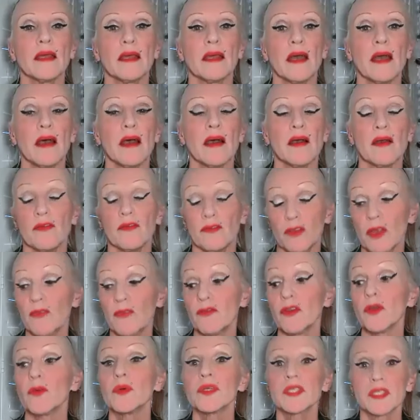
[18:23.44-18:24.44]
uh, if,
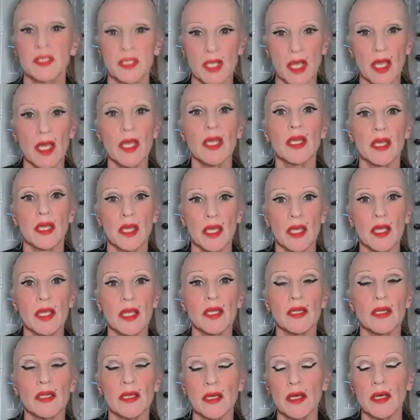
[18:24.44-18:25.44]
if you were staying
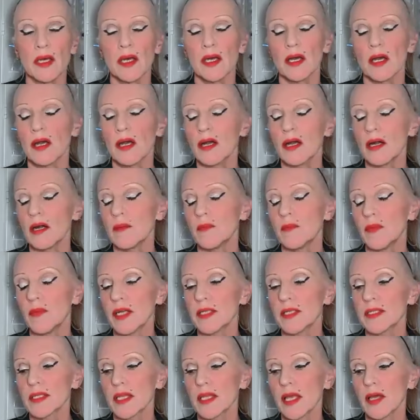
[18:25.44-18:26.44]
in uh,
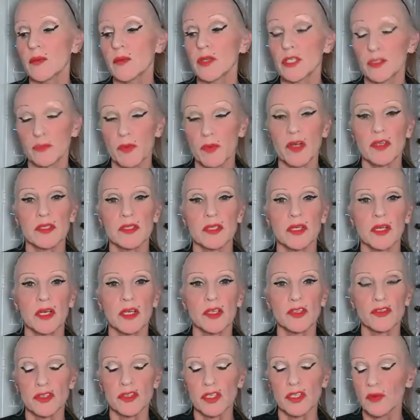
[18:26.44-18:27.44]
buy to let, which part of the
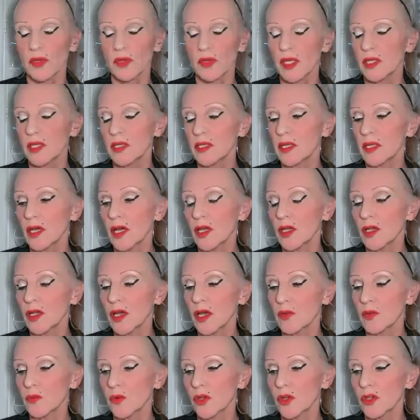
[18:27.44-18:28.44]
country you in, and, and,
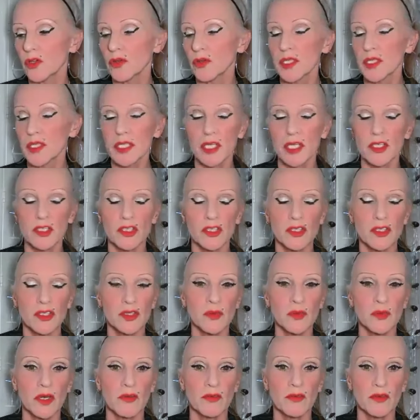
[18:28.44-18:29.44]
and what your
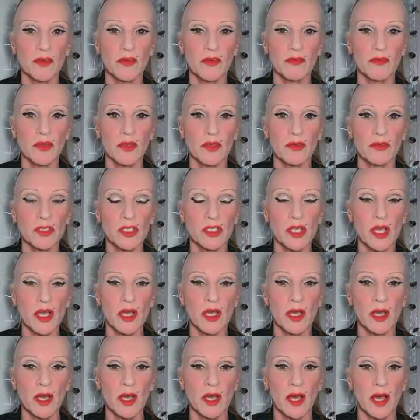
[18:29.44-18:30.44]
intentions were for the future.
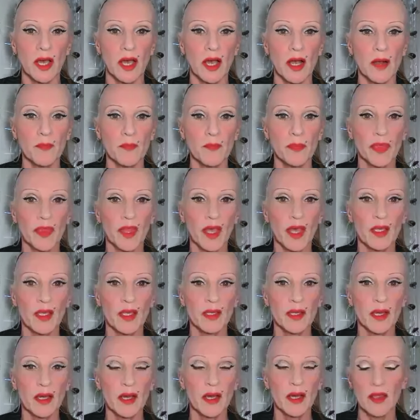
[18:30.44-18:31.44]
Um,
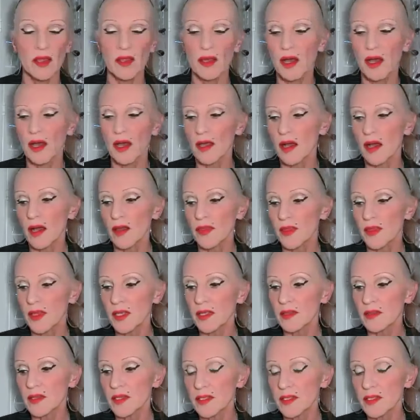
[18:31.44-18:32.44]
and I, I, I
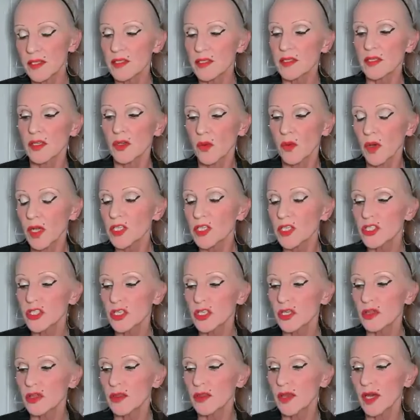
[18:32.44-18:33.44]
think this is a
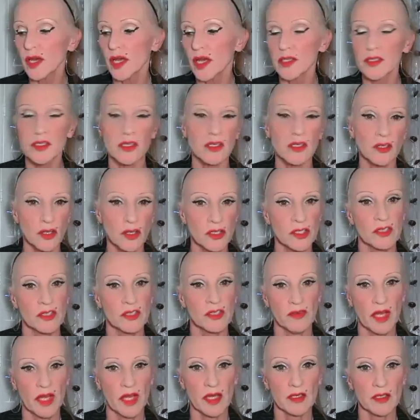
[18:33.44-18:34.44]
question that a lot
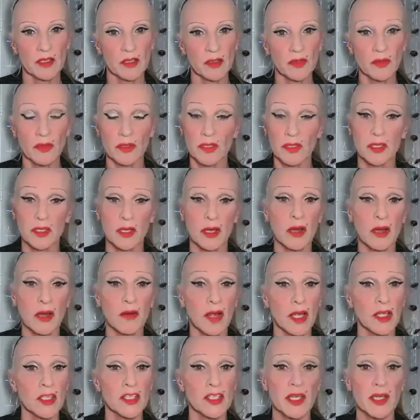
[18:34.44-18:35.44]
of landlords are
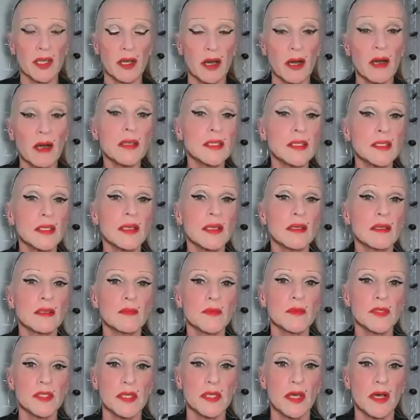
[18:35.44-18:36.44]
actually asking
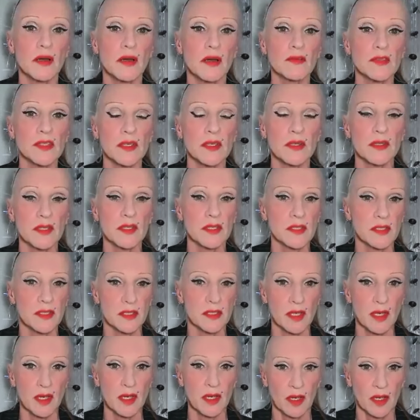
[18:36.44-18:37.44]
themselves at this
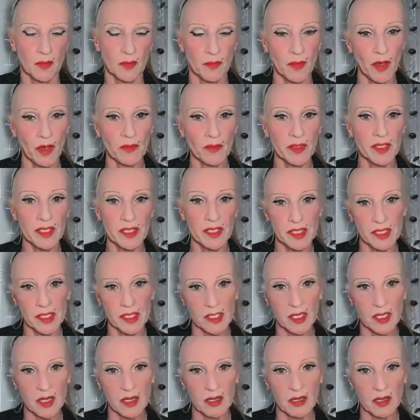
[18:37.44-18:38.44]
moment in
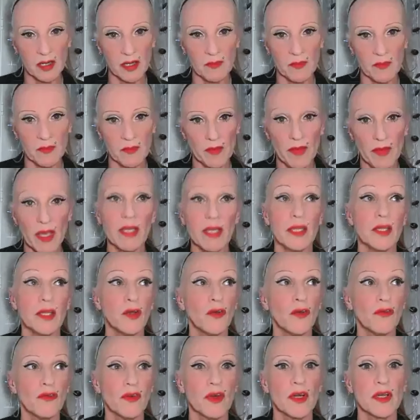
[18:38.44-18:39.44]
time. Many
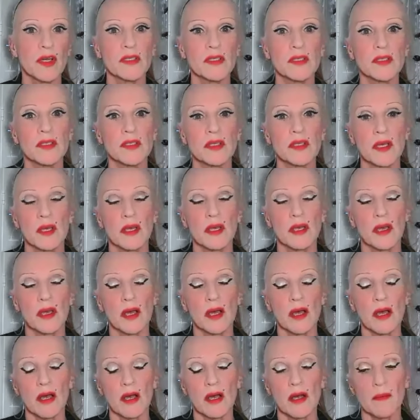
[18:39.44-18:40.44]
of us
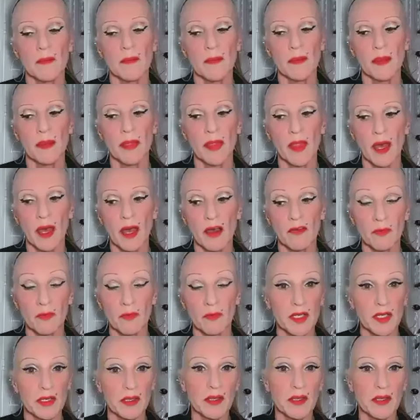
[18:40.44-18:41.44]
um, have
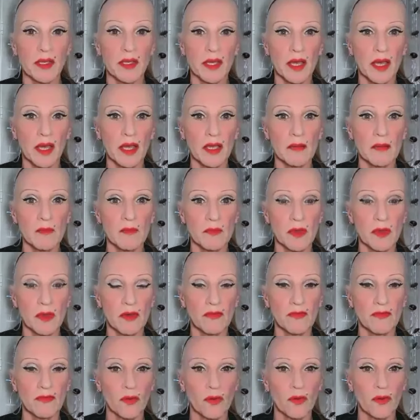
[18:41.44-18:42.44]
been in the game
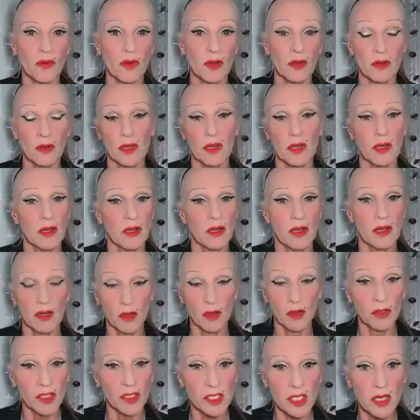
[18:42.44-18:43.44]
for a, a
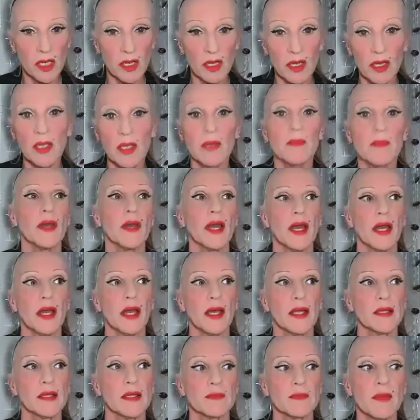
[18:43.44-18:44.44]
long time
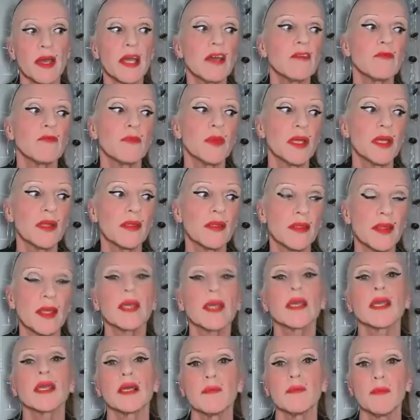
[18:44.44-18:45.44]
and may have been
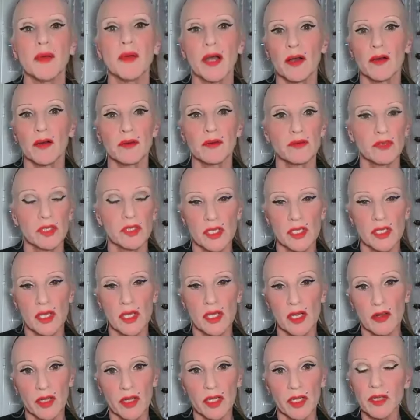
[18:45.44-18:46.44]
thinking about
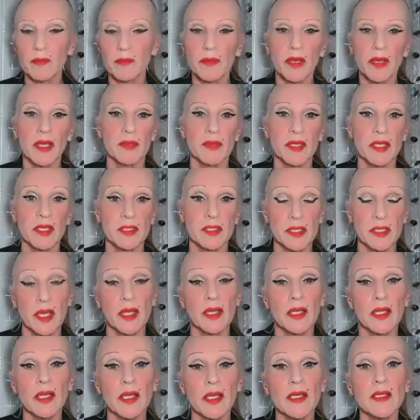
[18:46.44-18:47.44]
retiring in maybe
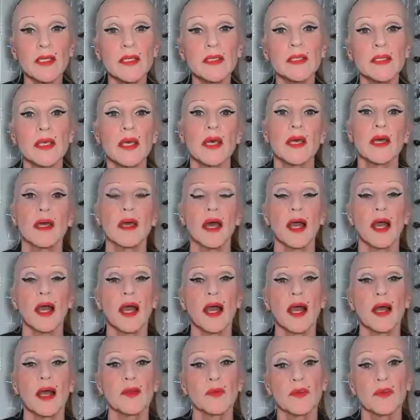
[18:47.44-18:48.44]
10 years.
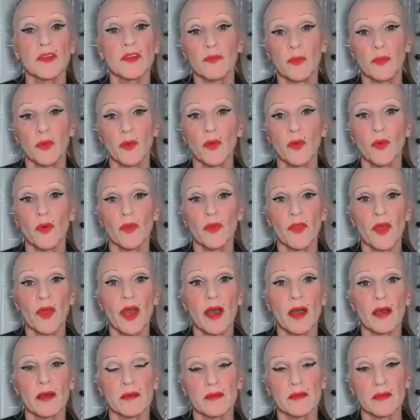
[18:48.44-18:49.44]
And we've brought
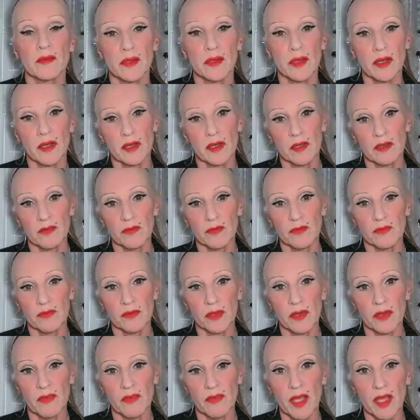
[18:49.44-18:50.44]
that kind of
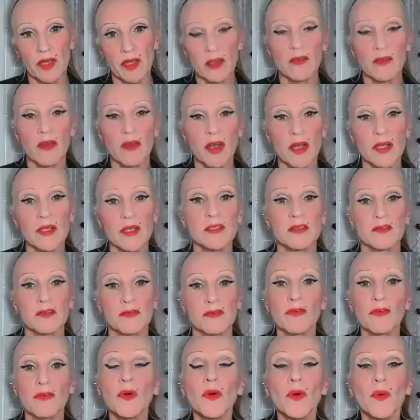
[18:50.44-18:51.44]
event horizon
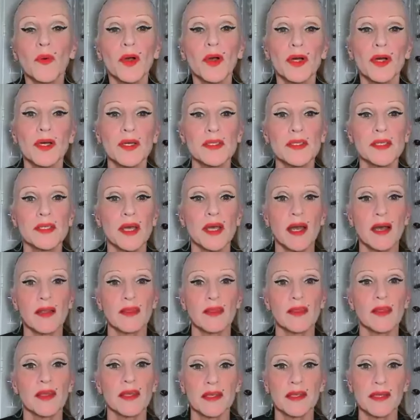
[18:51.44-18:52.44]
forward
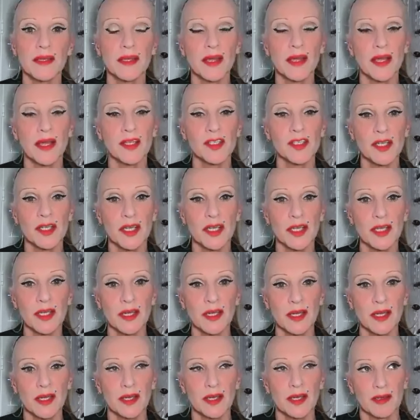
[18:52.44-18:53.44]
and thinking actually
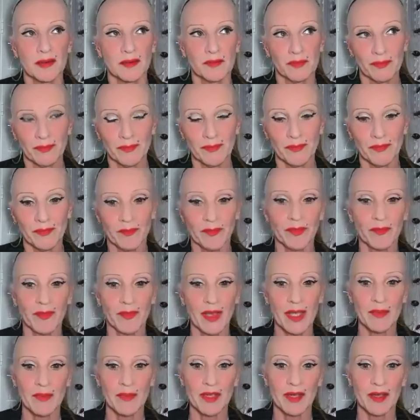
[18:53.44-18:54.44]
hmm,
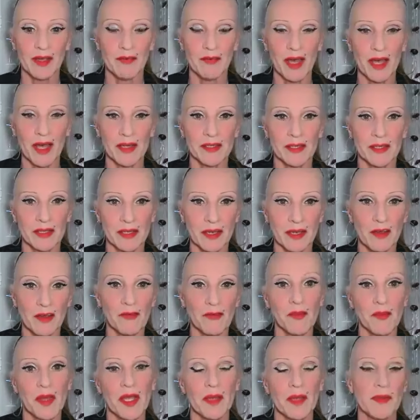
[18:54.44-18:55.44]
maybe I've had enough,
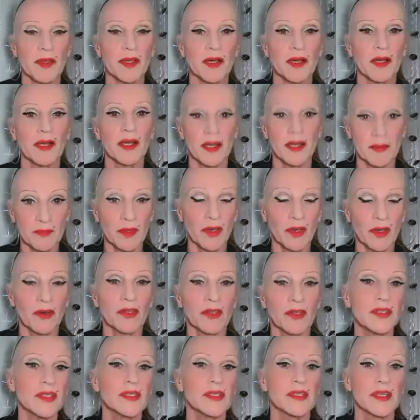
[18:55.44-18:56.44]
maybe I am
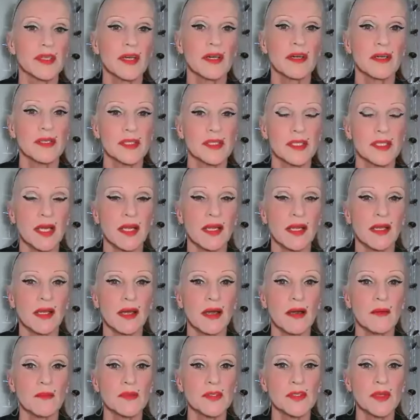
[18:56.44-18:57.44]
going to start selling
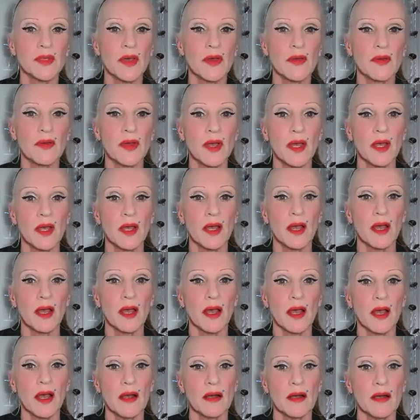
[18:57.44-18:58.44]
up. So
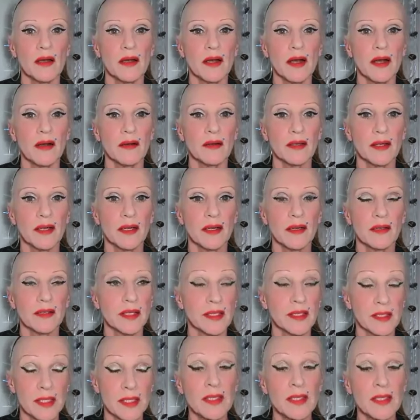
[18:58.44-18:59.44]
uh,
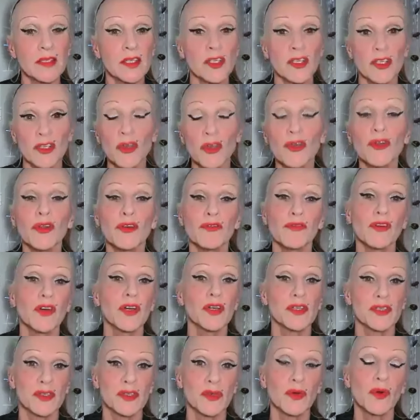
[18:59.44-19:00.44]
it is a
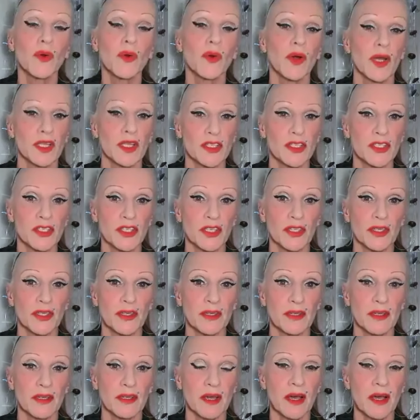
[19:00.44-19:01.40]
universal question